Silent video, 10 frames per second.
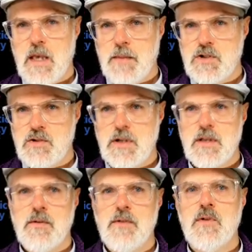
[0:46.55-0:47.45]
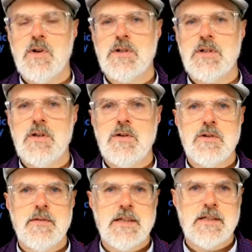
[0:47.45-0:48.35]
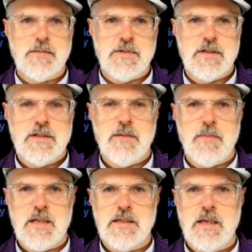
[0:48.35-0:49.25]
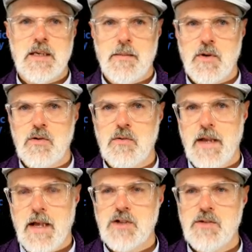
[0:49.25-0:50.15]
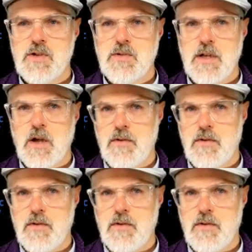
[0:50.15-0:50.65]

chemistry that refers to the use of a substance that makes a chemical reaction between